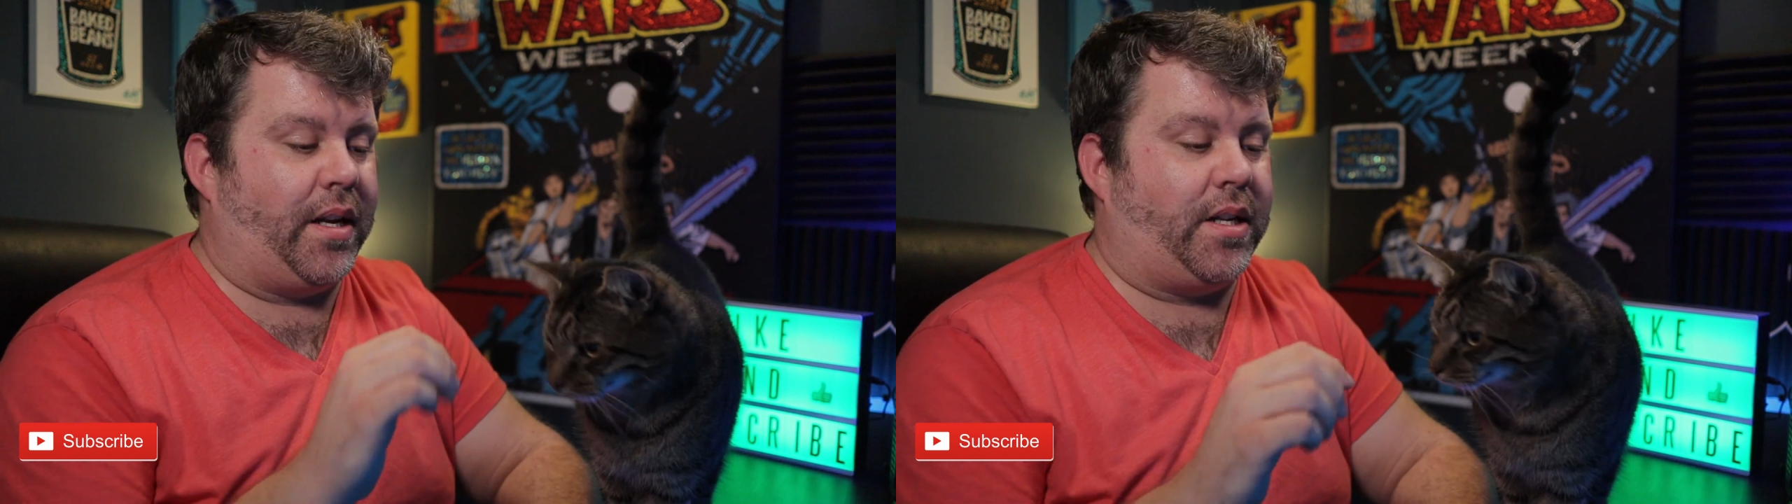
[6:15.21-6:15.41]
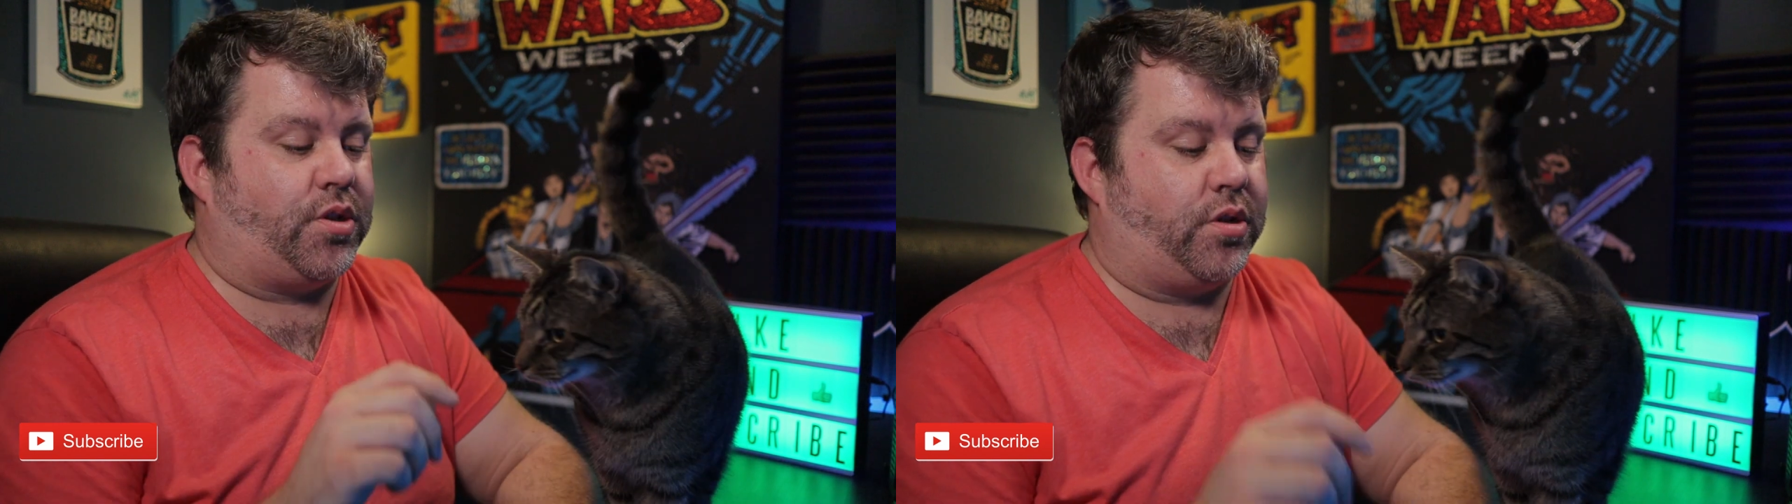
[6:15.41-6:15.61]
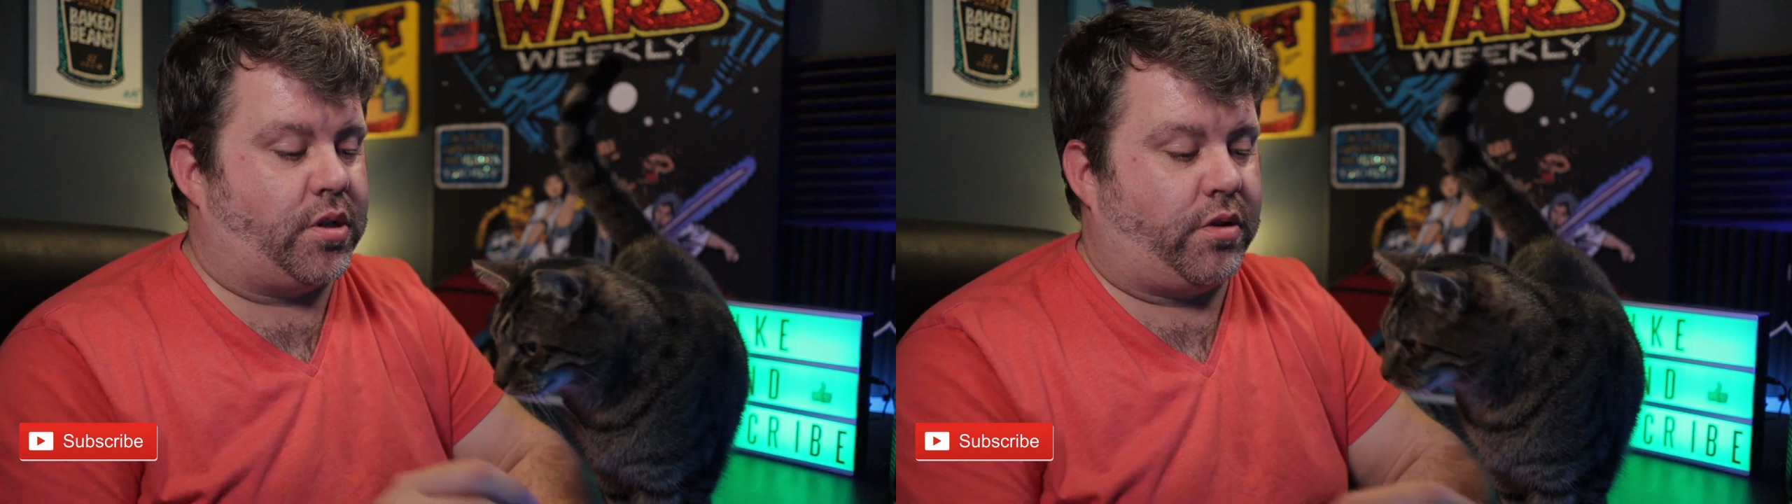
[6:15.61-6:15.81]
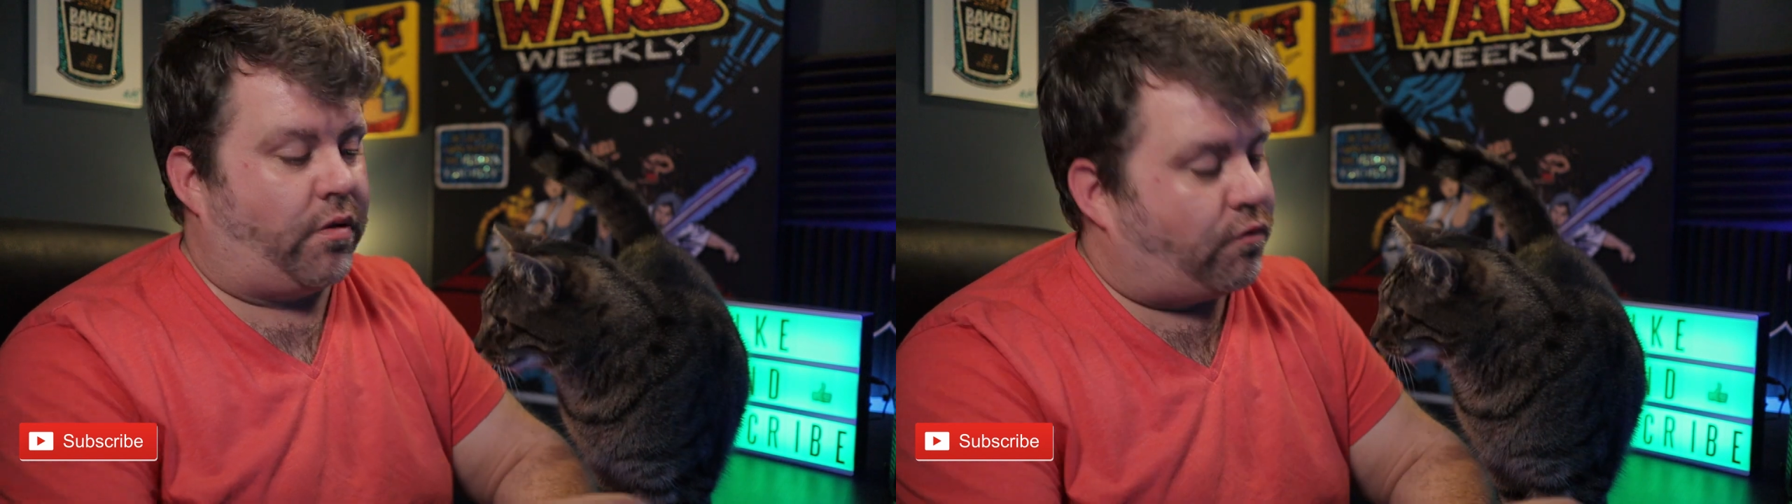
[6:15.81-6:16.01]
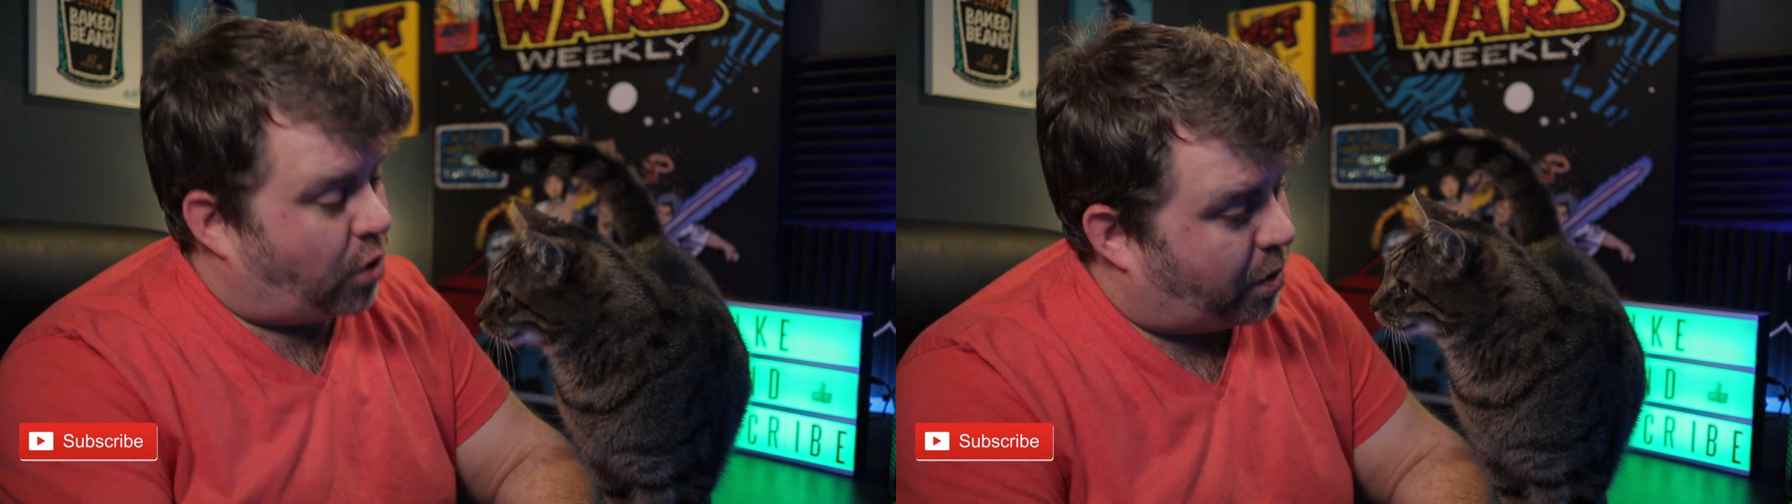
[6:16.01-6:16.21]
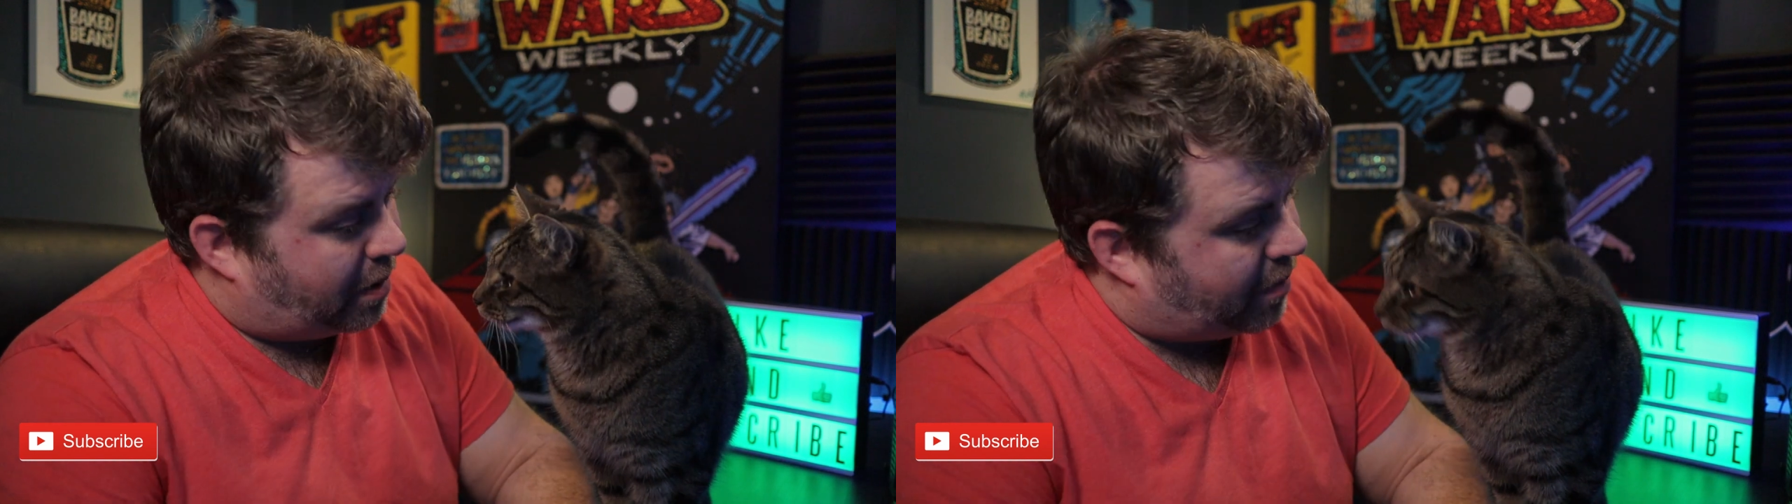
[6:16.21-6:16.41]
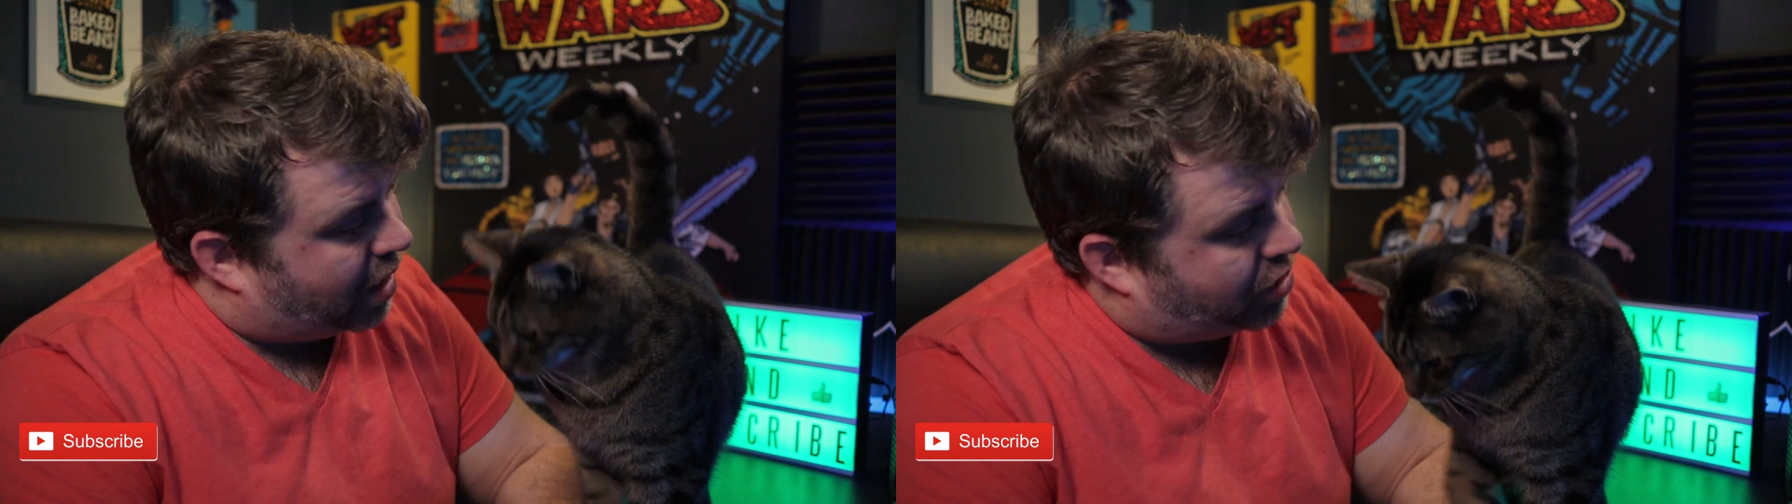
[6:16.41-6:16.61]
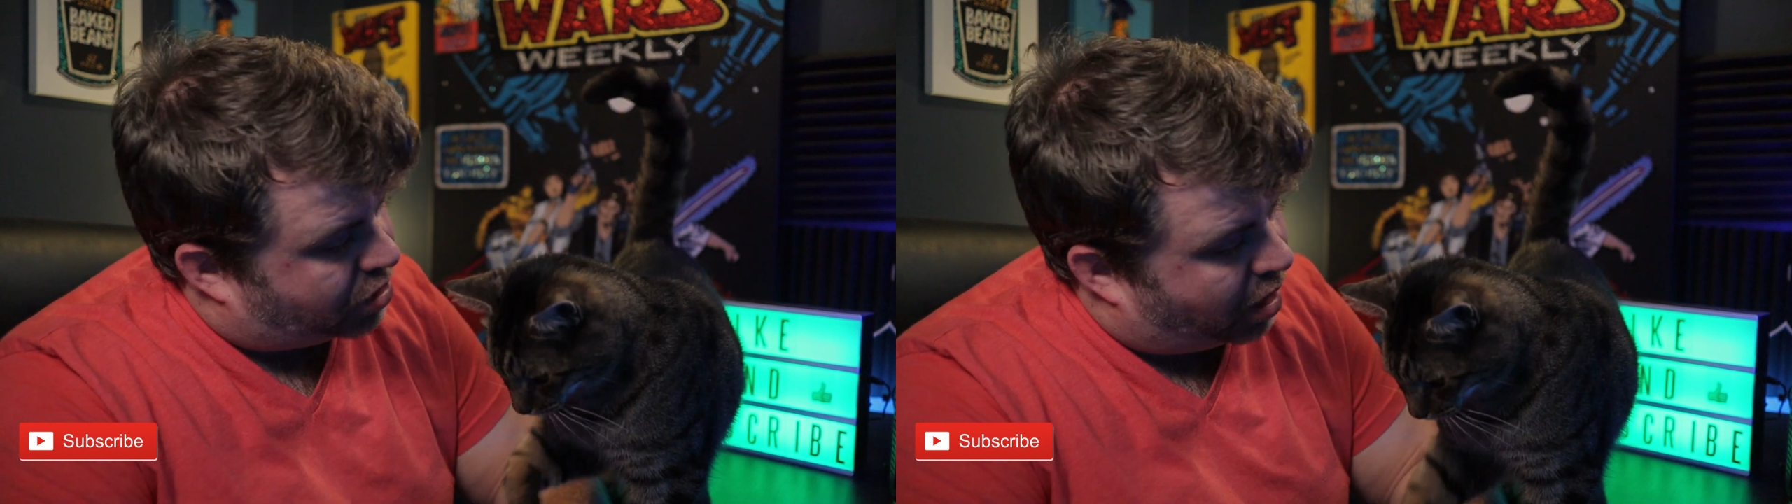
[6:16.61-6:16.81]
and he's just going to ruin
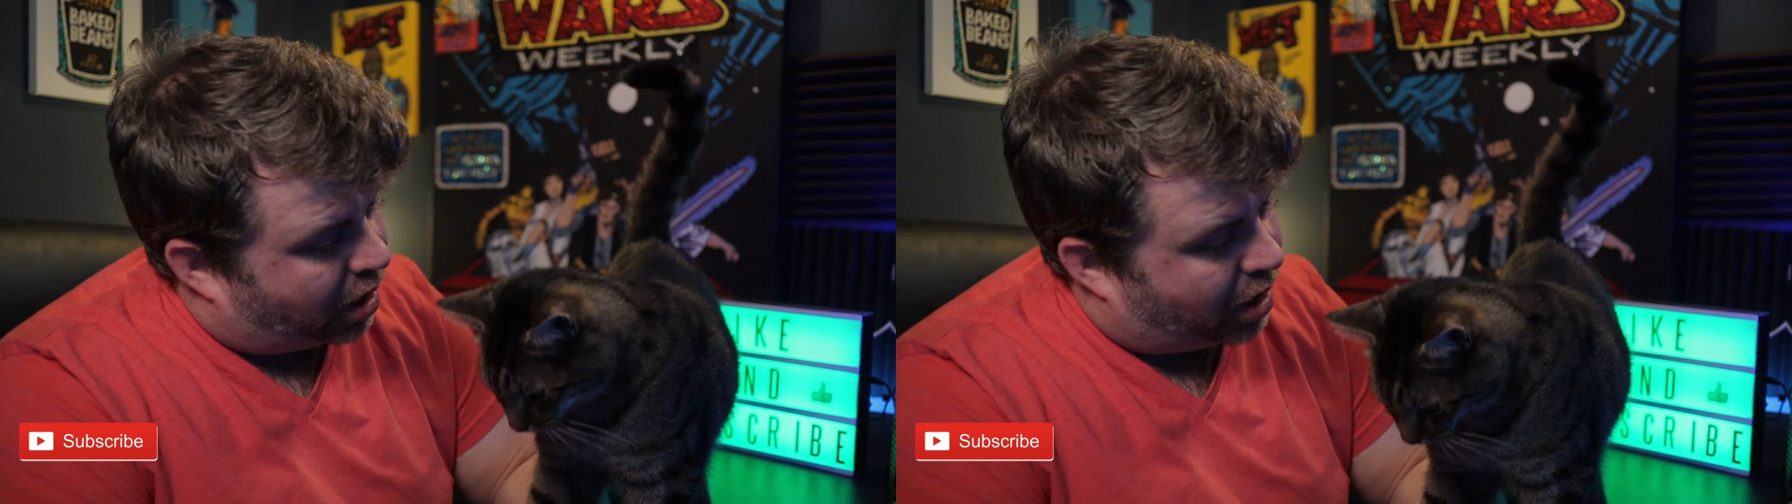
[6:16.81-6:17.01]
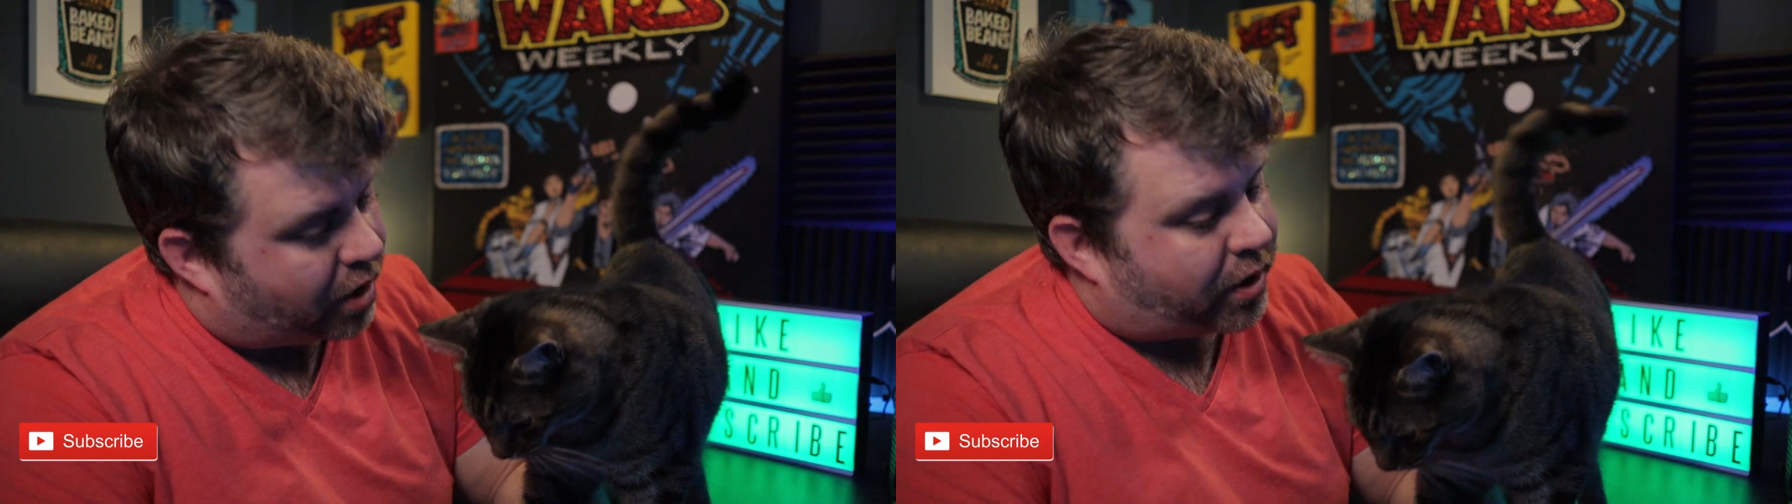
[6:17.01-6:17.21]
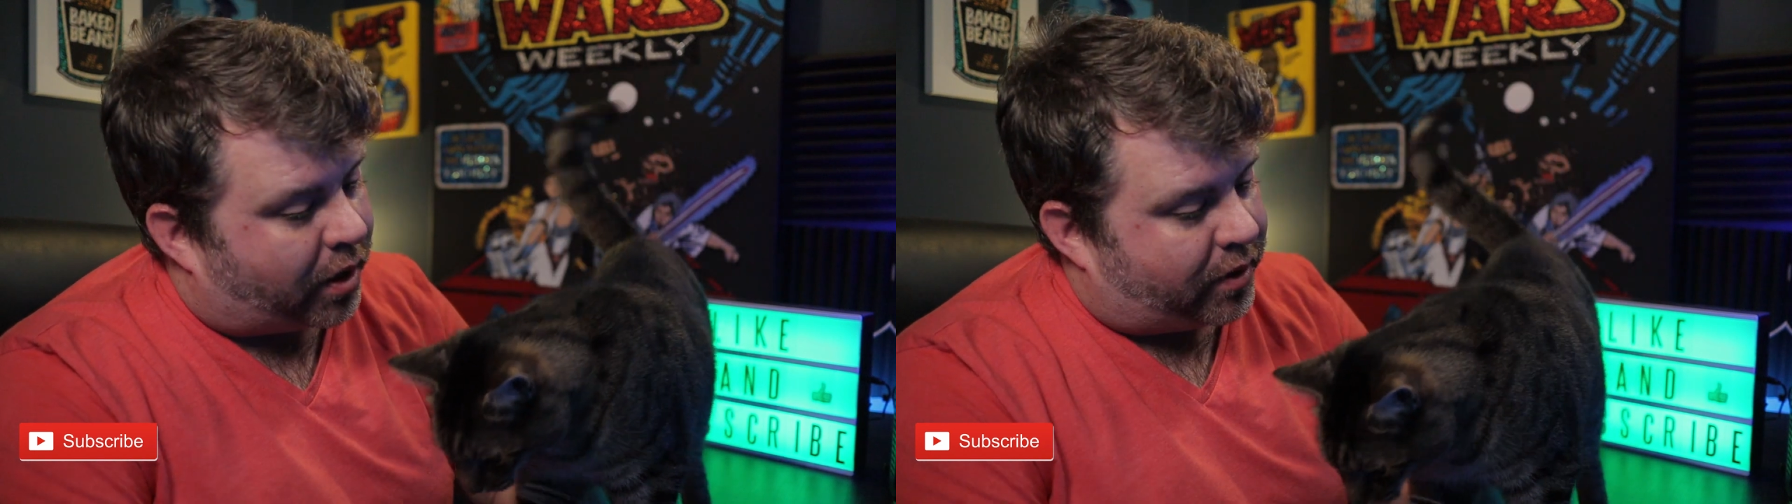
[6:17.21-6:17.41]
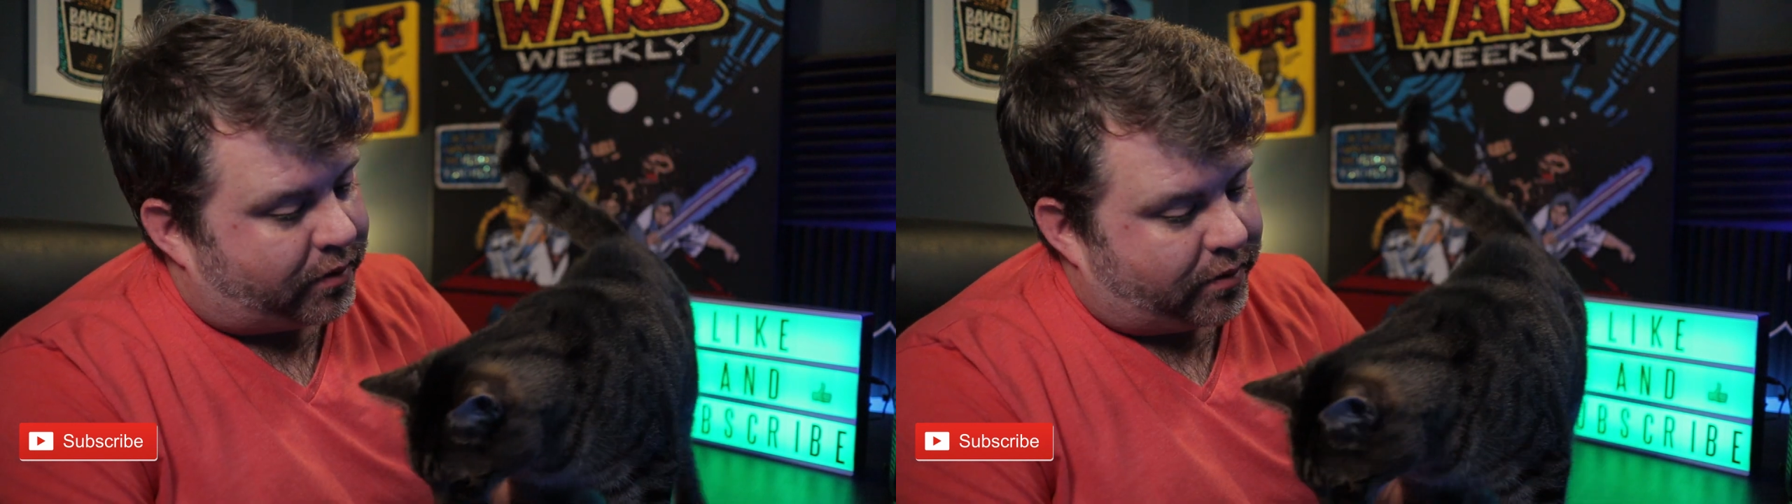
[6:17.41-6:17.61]
my shot, aren't you?